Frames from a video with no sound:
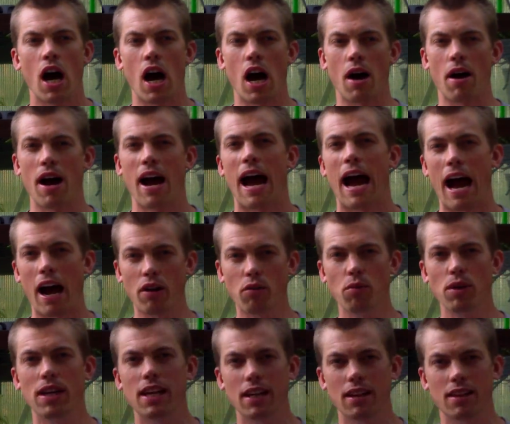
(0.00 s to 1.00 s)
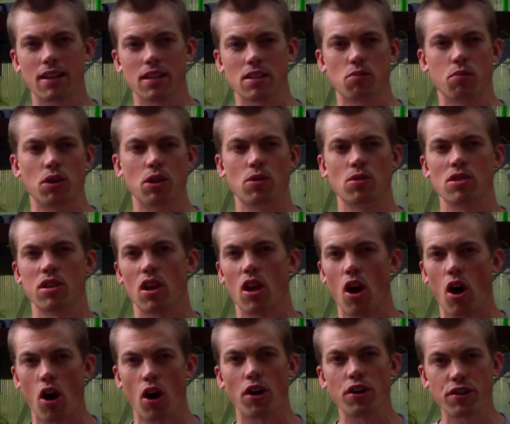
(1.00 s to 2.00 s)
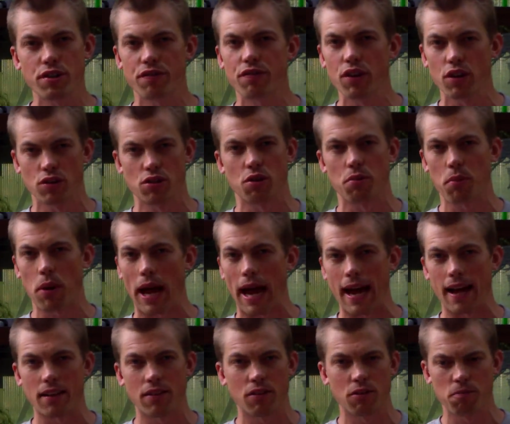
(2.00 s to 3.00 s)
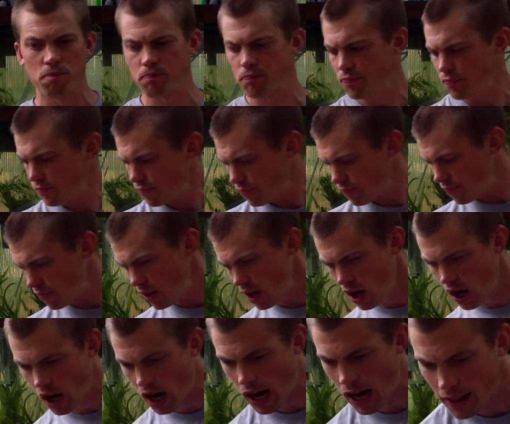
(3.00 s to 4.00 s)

Uh, how do we get this? We use large filter pads. Uh,